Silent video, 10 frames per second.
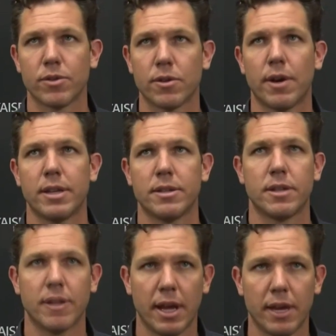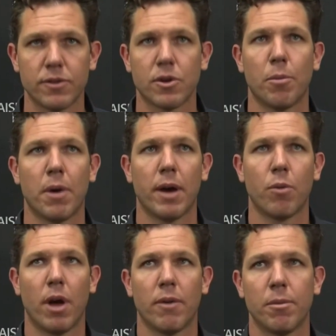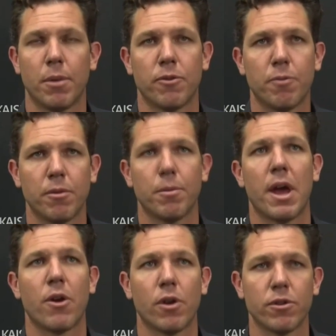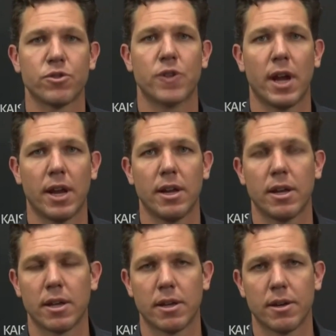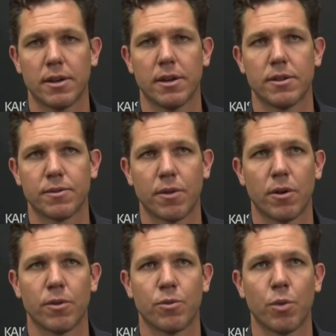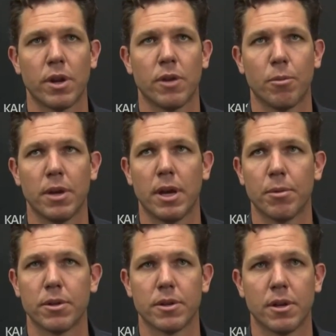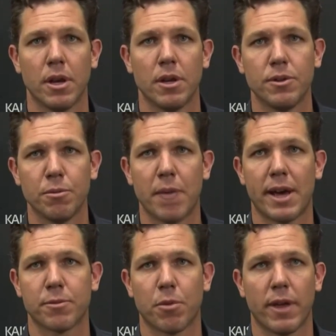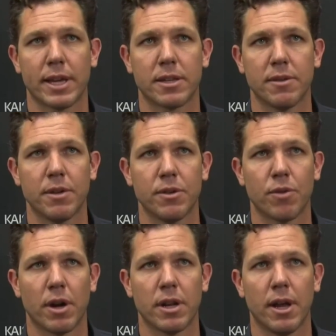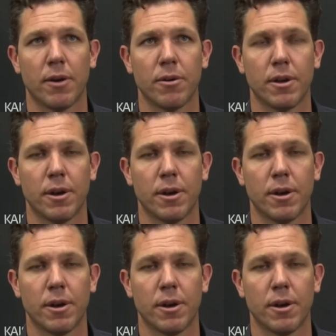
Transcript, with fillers: So as the days go by, we'll have a much better understanding uh, as far as when he'll be able to do basketball activities right now.